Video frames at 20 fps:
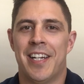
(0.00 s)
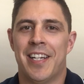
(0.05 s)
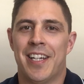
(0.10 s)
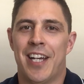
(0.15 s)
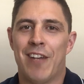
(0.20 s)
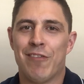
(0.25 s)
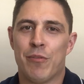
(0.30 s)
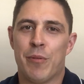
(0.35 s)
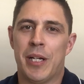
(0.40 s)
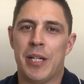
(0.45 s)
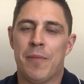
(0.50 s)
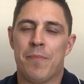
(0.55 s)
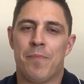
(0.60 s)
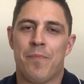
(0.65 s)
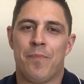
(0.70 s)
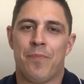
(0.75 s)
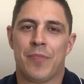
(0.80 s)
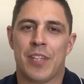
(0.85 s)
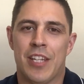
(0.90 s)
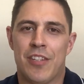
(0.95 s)
Hey everybody,
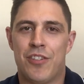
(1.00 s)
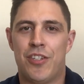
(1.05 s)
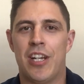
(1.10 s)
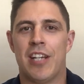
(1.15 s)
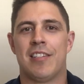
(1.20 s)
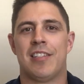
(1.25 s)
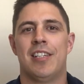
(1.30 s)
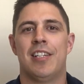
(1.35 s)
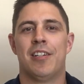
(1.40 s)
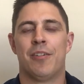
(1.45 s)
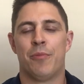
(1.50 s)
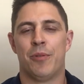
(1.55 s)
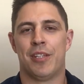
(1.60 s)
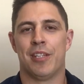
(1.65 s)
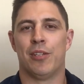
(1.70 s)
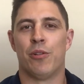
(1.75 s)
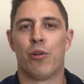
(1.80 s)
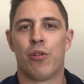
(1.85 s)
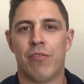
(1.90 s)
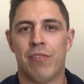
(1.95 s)
it's Jesse with the
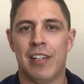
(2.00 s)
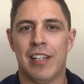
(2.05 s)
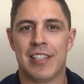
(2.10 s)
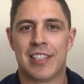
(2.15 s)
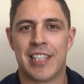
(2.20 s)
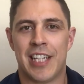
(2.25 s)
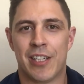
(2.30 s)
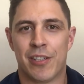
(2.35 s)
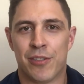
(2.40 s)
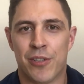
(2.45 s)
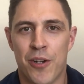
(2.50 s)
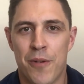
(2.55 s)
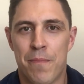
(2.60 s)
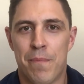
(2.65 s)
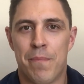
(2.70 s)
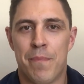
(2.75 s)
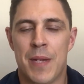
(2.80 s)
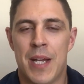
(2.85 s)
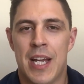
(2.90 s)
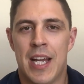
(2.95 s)
Loader Real Estate
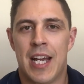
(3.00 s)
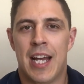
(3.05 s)
Group,